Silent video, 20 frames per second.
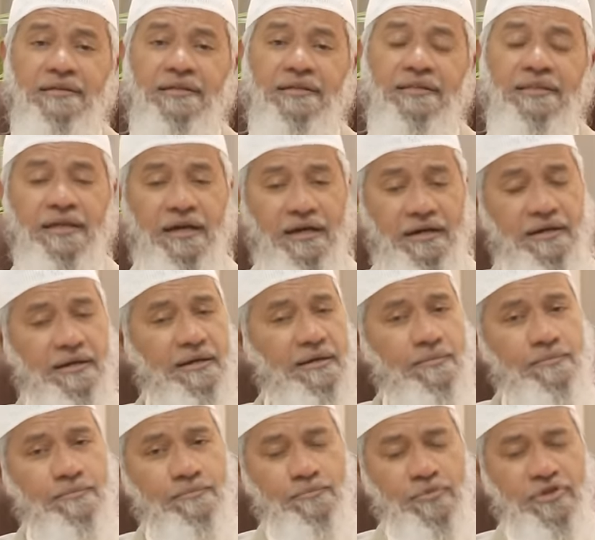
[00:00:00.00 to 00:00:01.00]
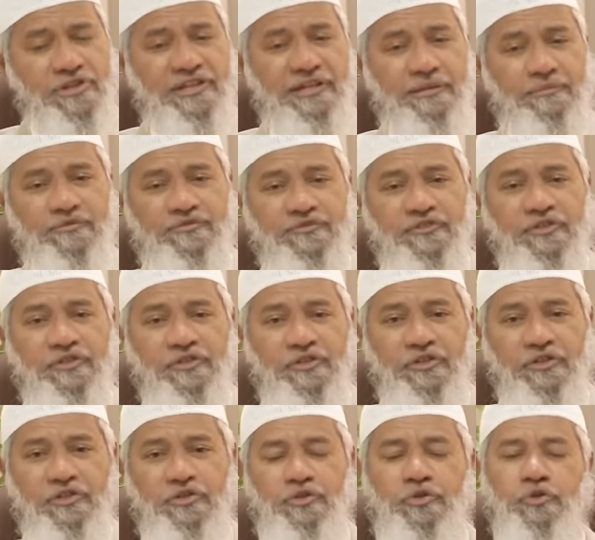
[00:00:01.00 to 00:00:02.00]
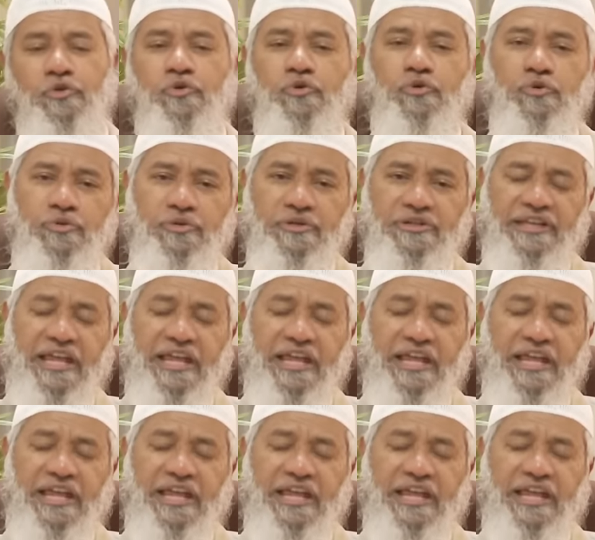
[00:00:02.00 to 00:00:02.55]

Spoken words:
the Muslims to